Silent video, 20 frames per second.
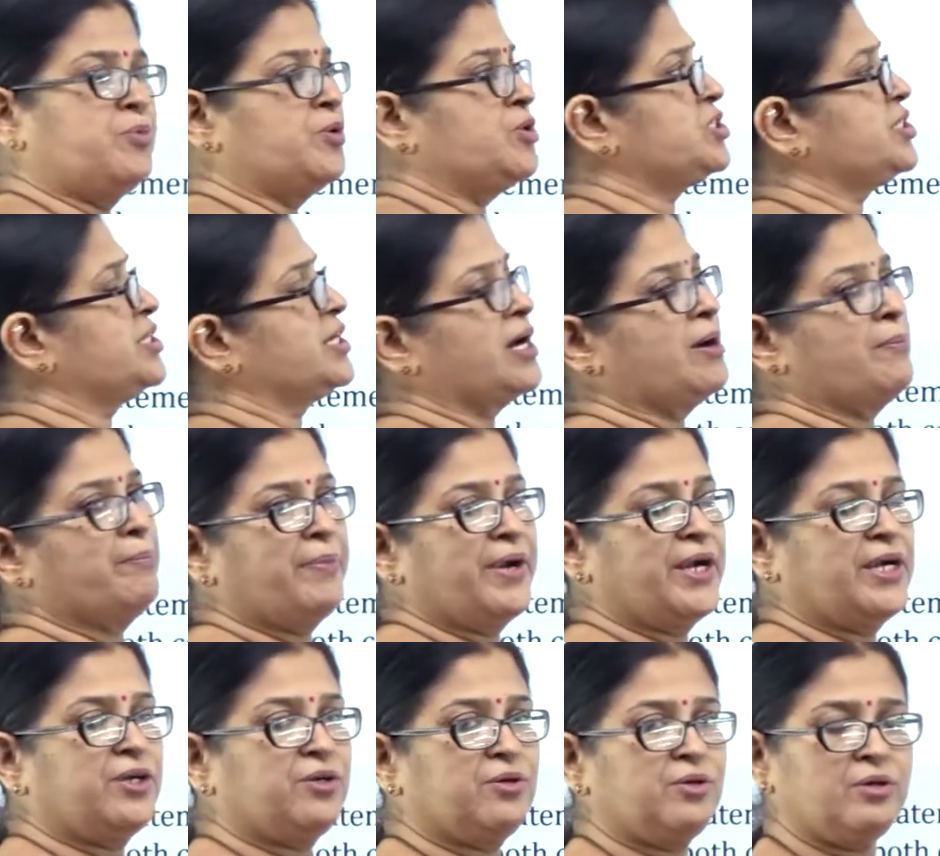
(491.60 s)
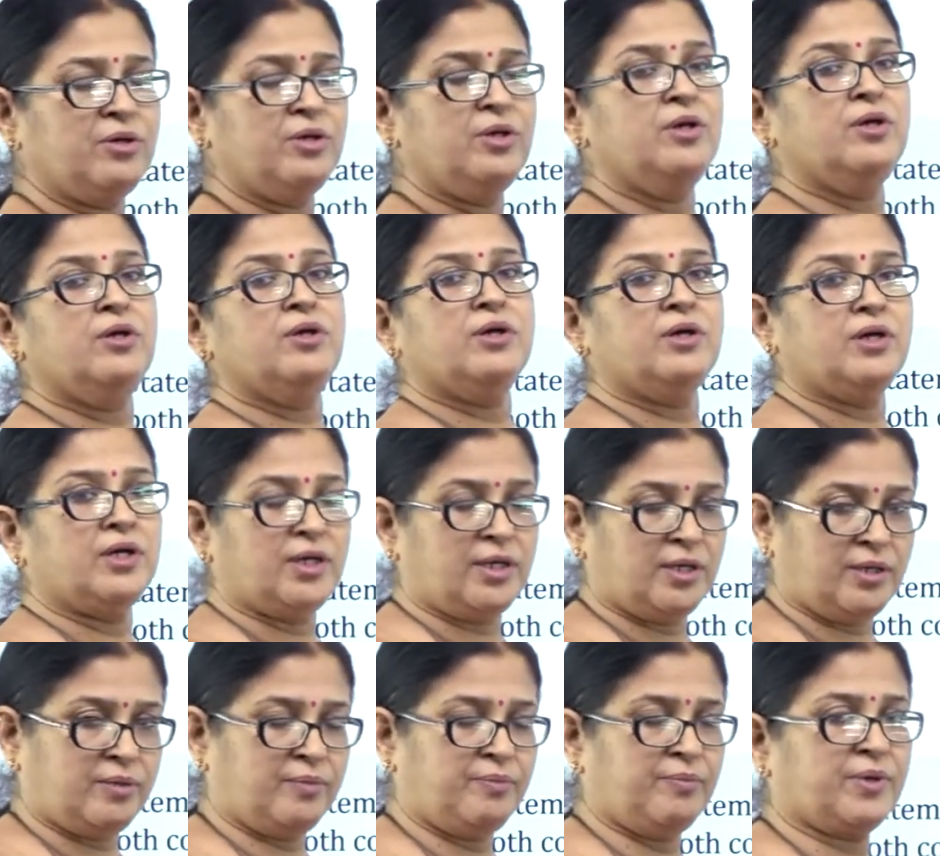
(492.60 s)
portion compared to
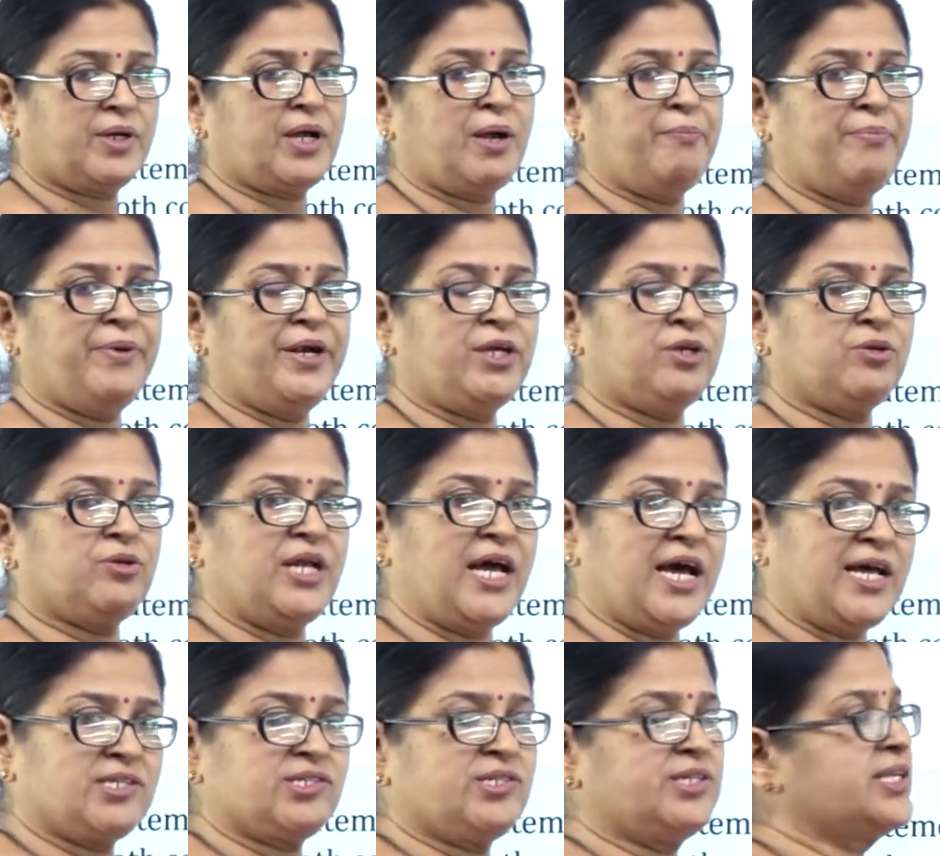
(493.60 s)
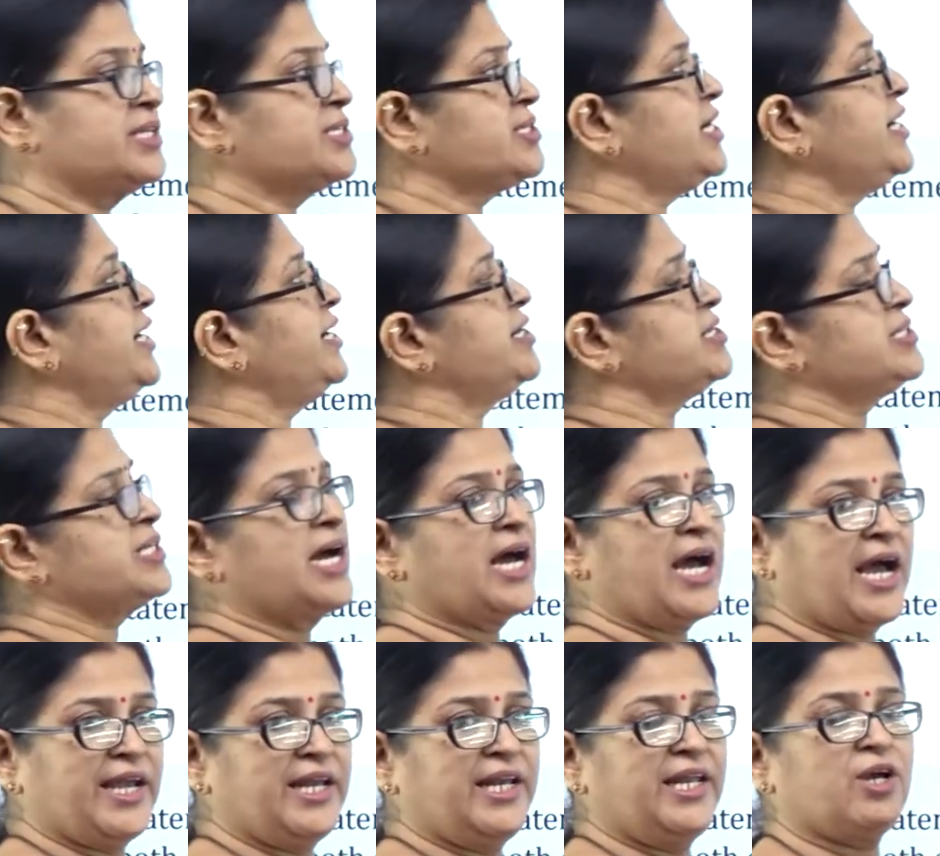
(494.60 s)
Um, compared to large intestine. It is a
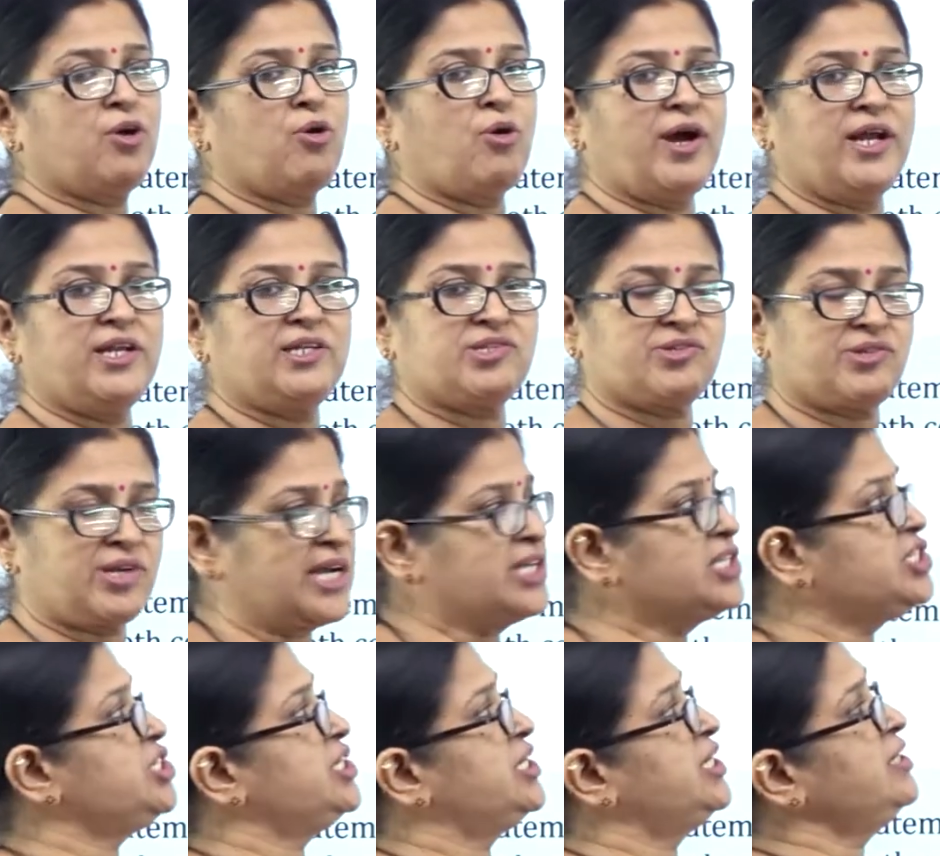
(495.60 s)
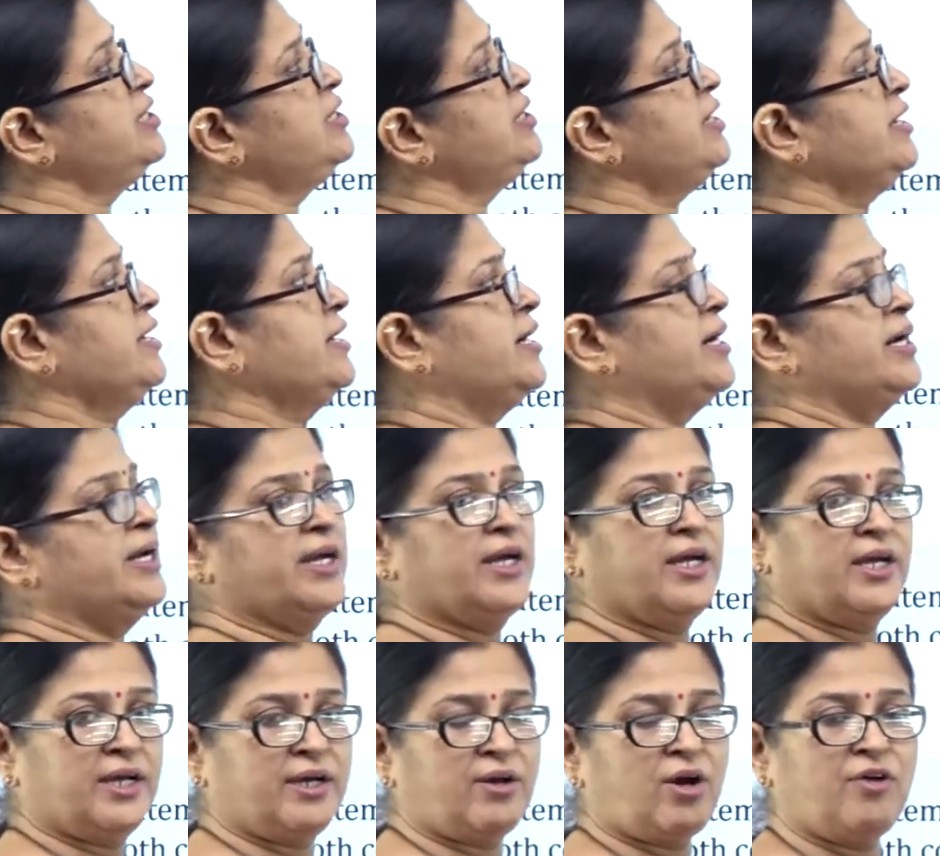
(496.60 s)
highly coiled structure uh,
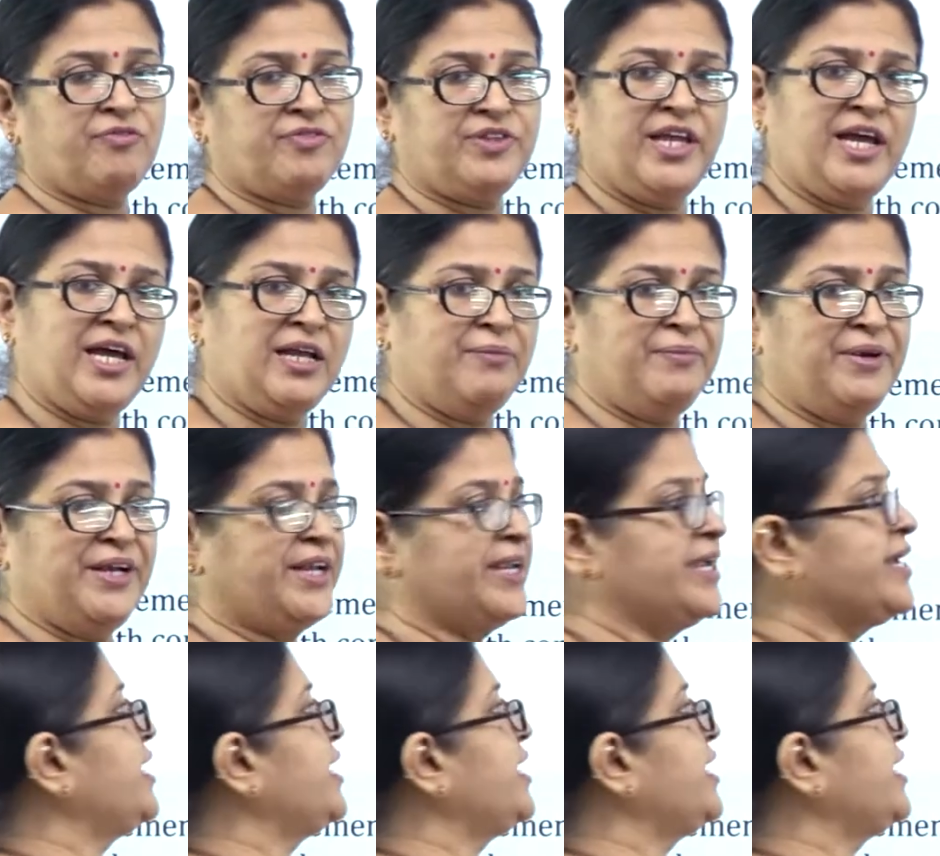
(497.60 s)
uh, of the alimentary